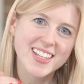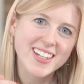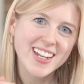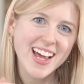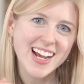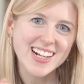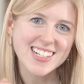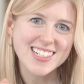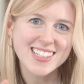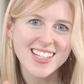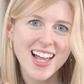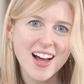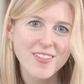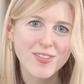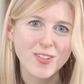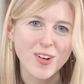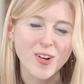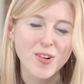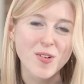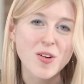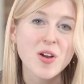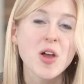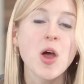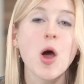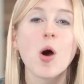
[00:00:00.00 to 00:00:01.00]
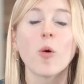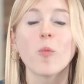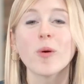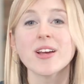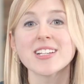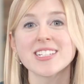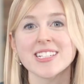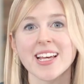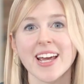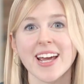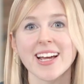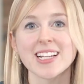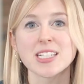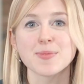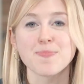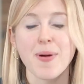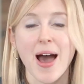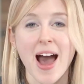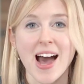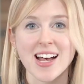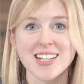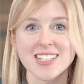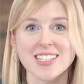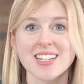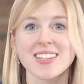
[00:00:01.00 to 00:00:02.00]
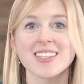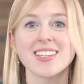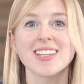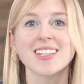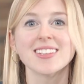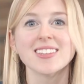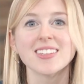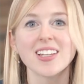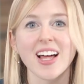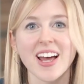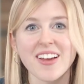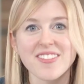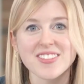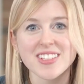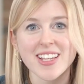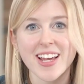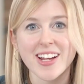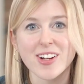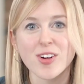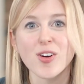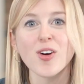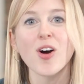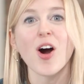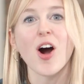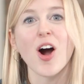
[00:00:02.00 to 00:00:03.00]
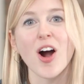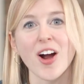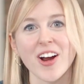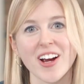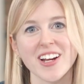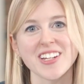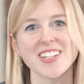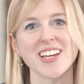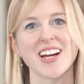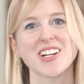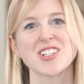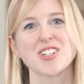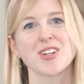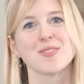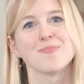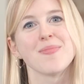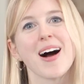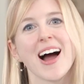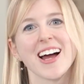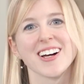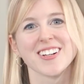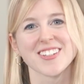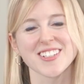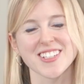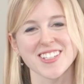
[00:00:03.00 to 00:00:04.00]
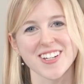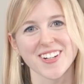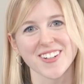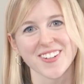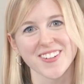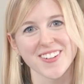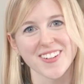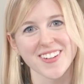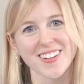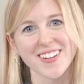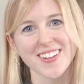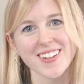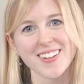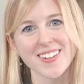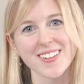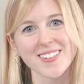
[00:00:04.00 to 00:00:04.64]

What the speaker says: the next level. We say it's passed the lifecycle architecture milestone.